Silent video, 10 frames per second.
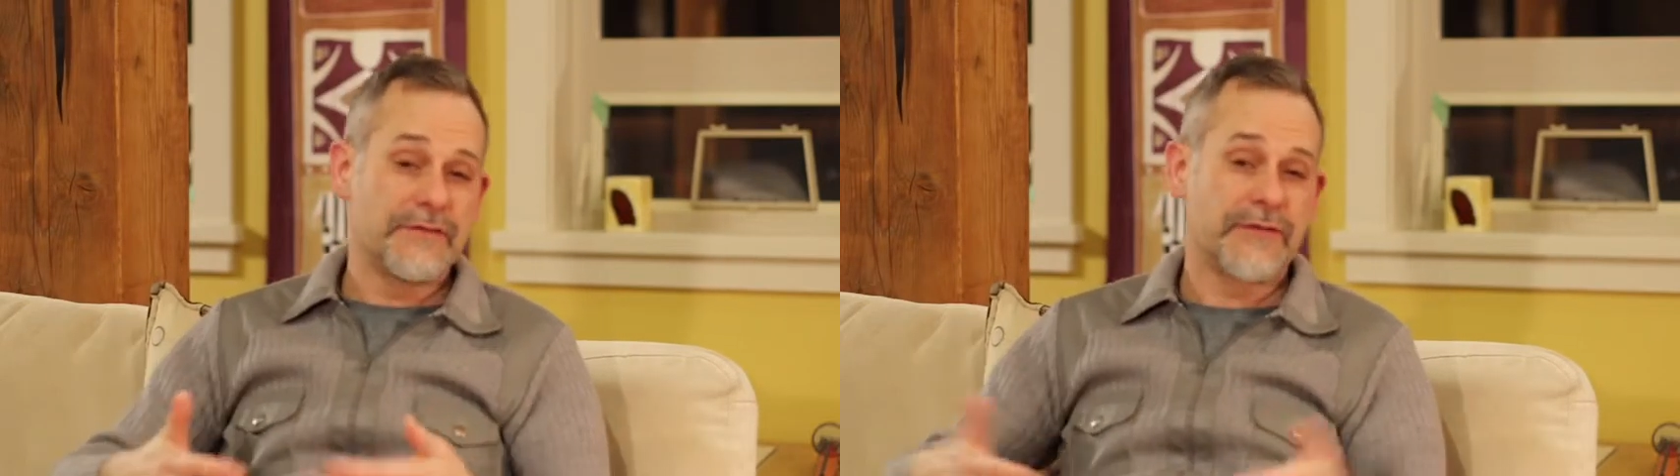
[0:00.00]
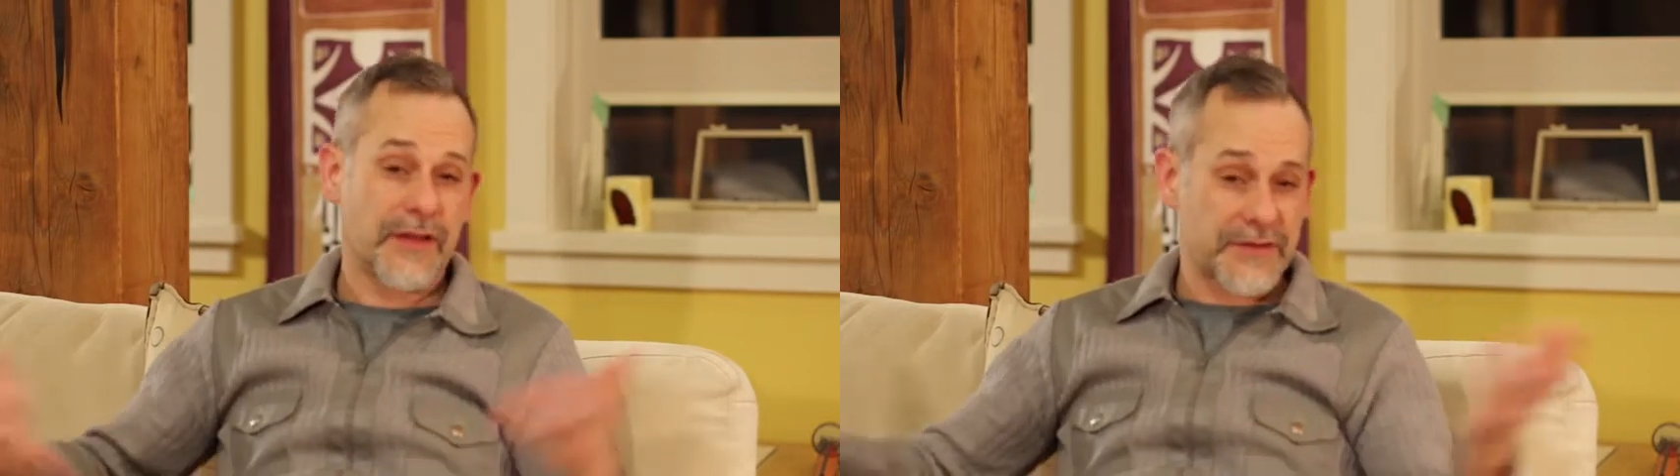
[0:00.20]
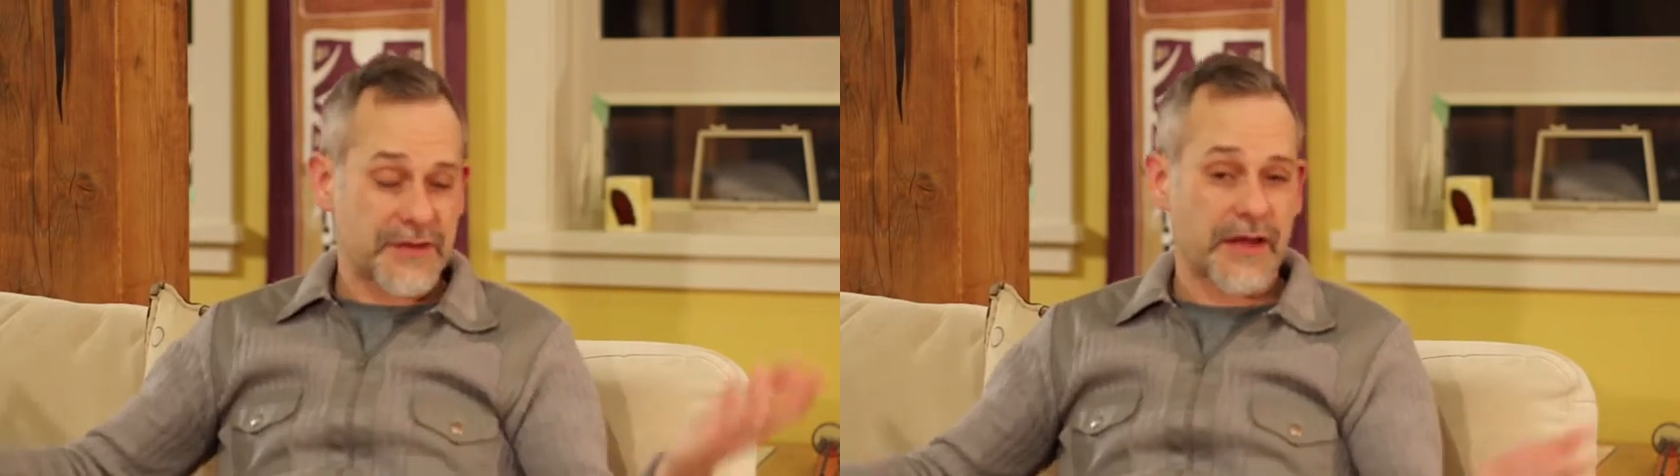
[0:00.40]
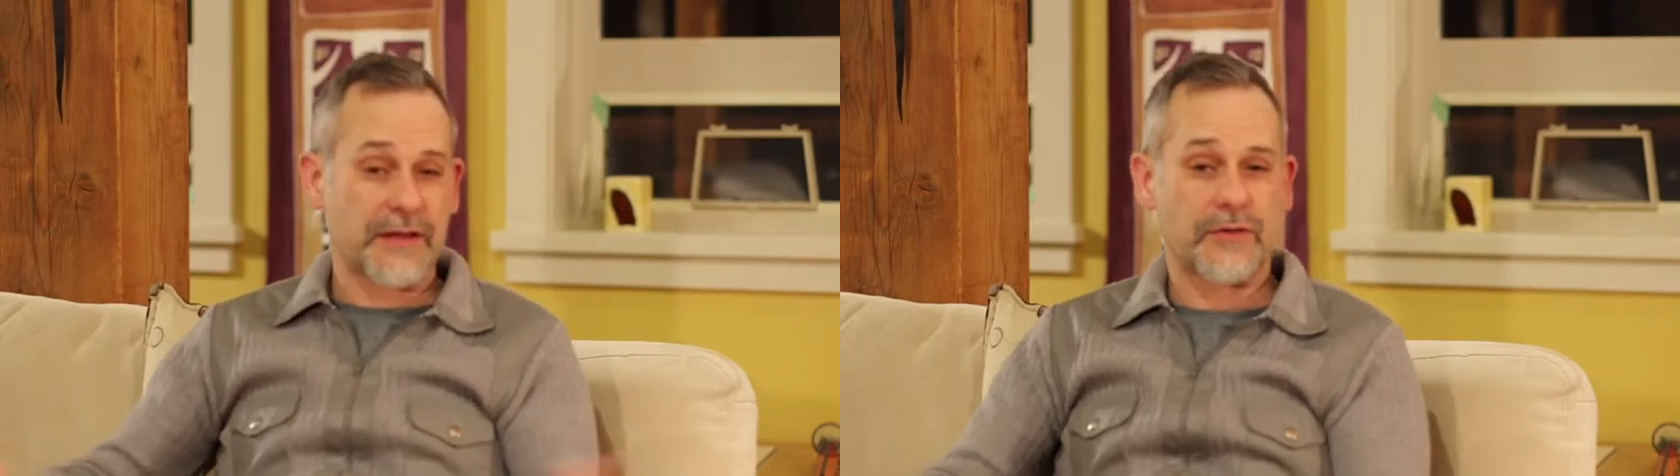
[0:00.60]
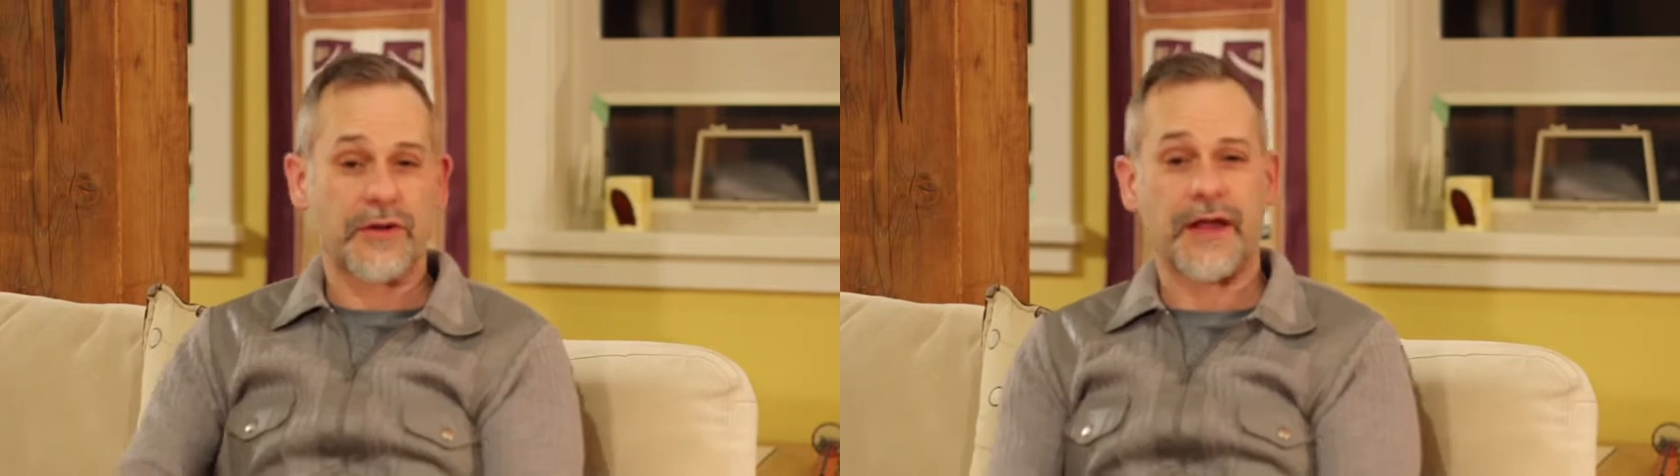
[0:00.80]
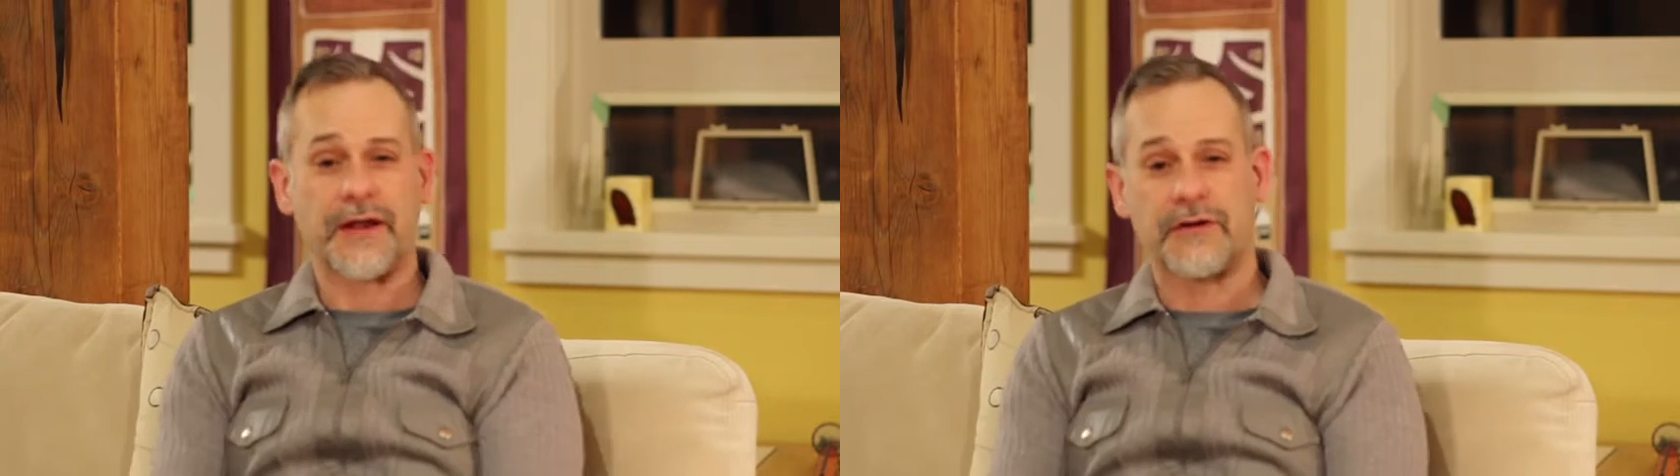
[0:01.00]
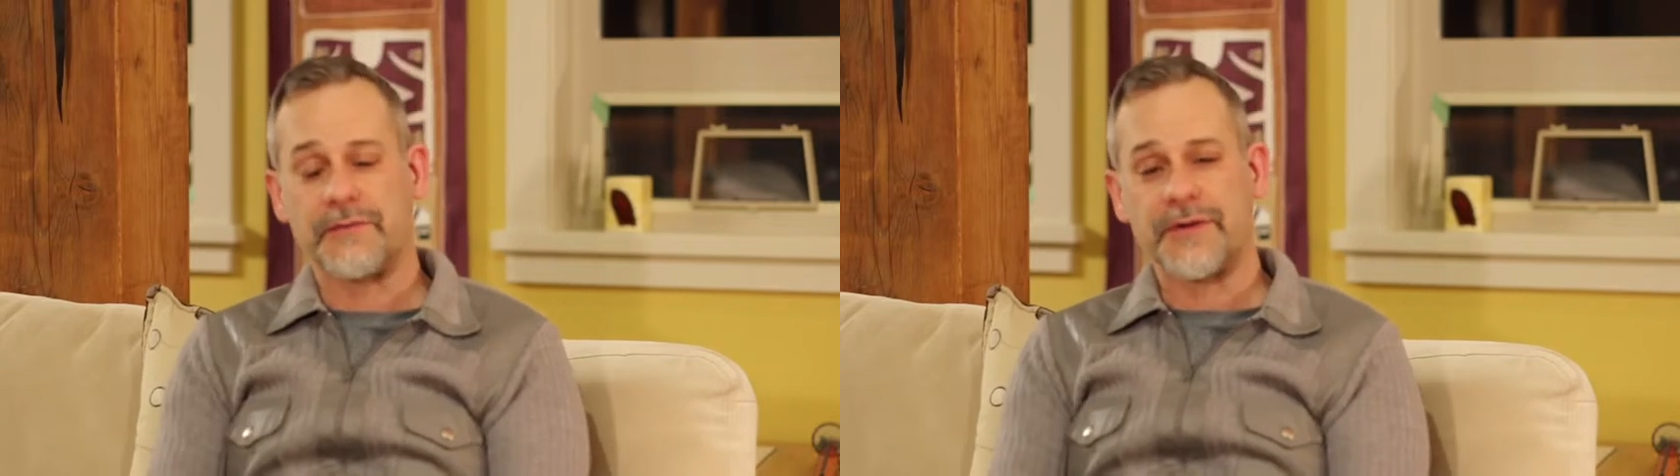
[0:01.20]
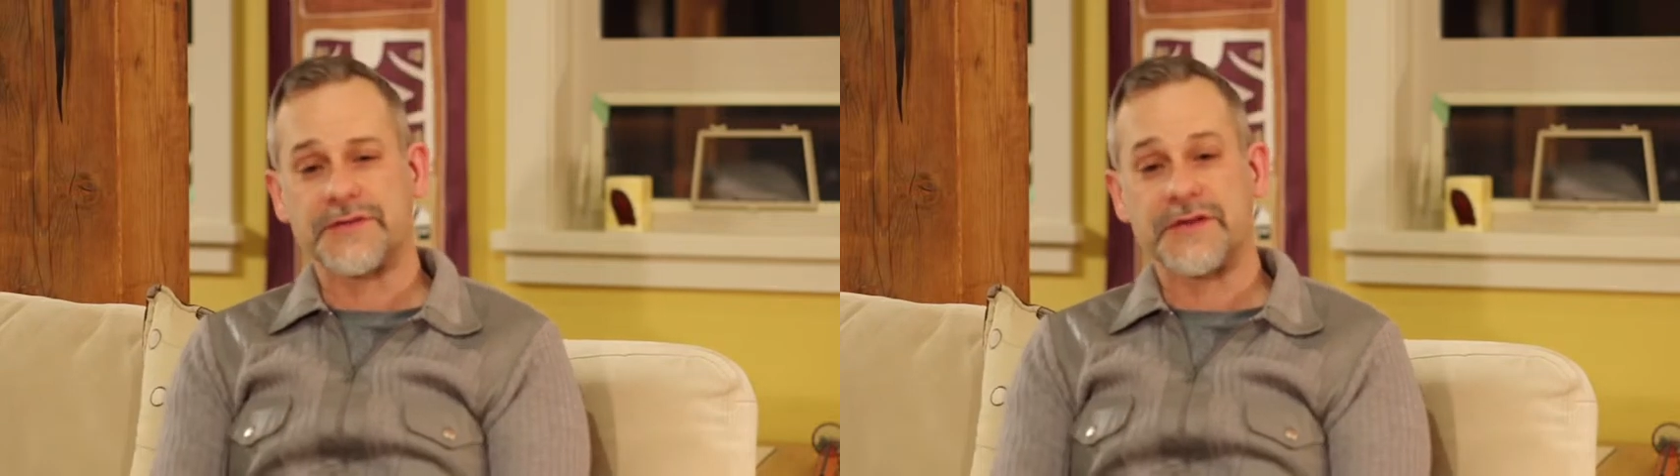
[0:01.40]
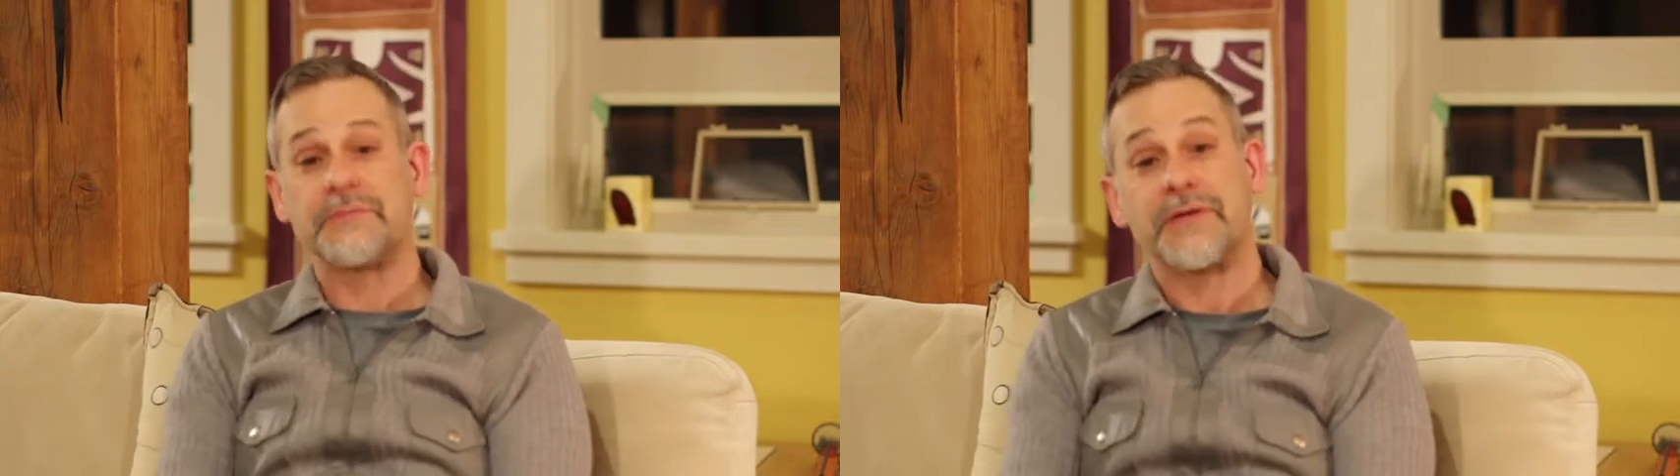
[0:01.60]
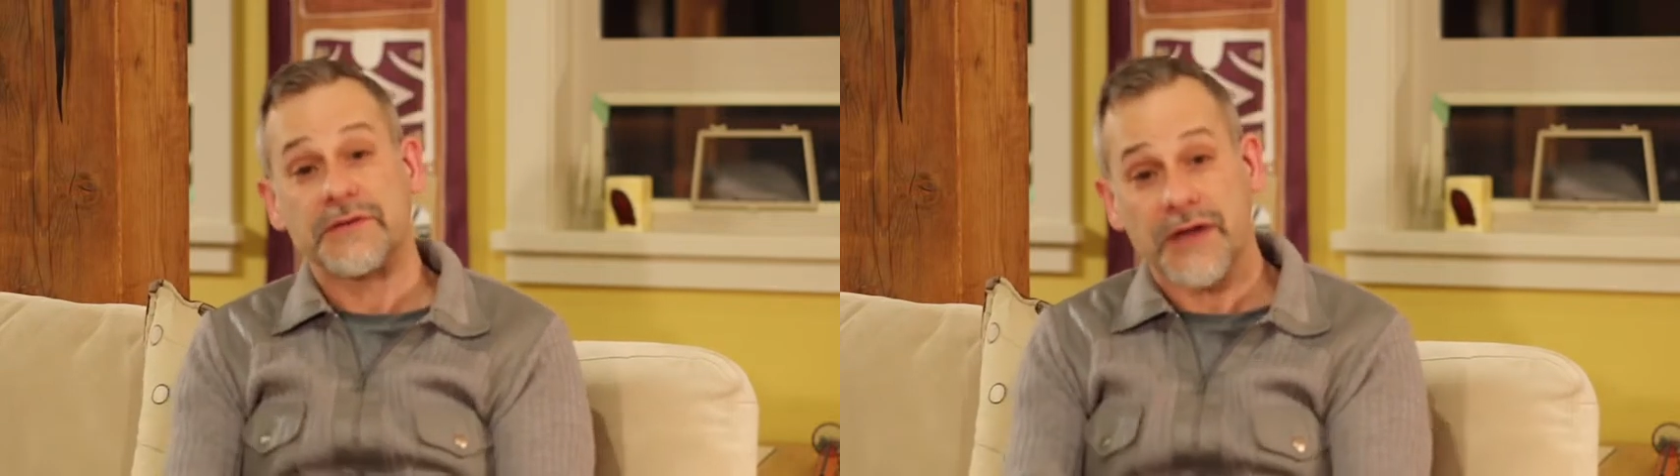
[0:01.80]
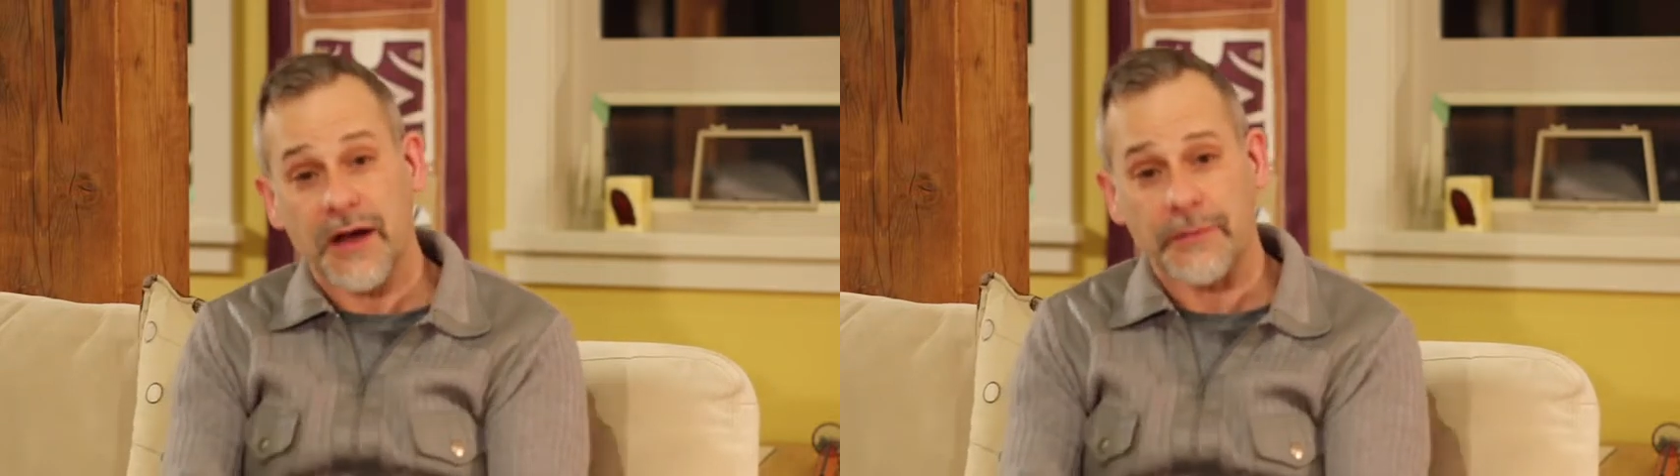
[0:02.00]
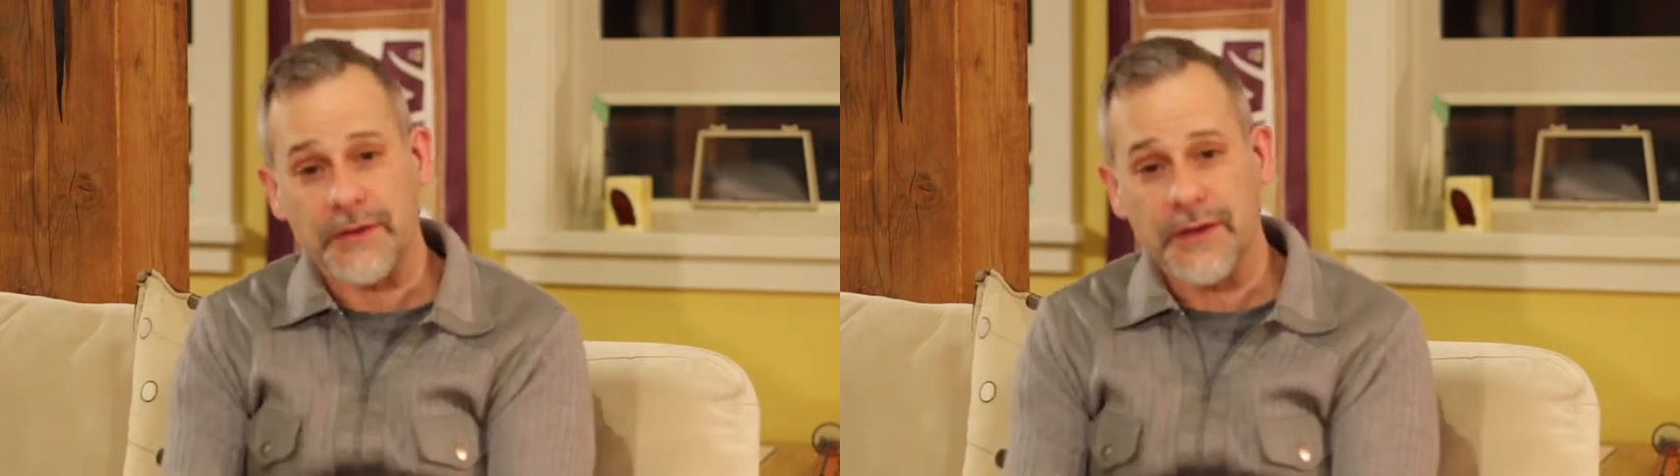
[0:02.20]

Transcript: volatile organic compounds can build up.